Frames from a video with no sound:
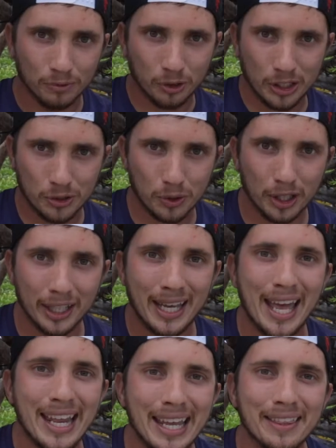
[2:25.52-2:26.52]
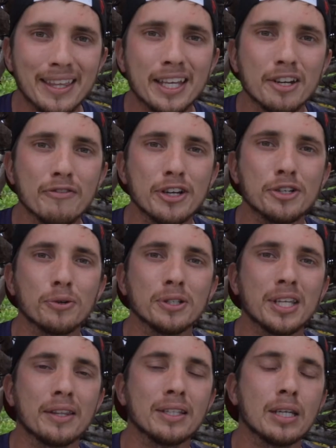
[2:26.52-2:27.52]
is really hitting the individuals
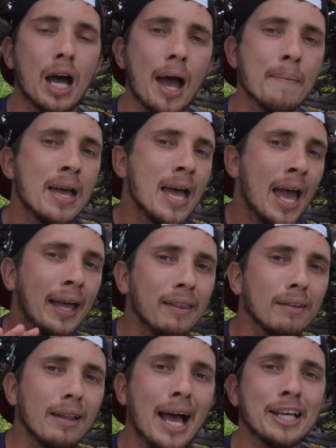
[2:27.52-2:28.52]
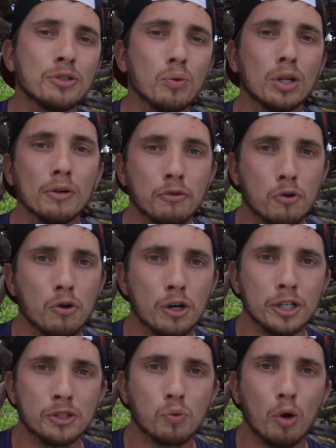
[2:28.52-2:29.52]
at the time. And the last one, of
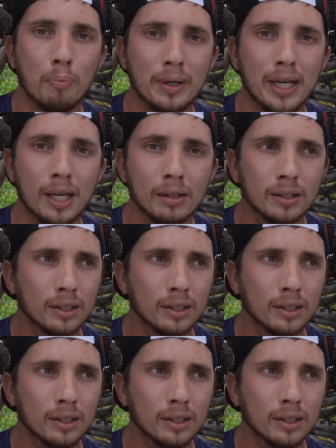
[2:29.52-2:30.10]
course, will be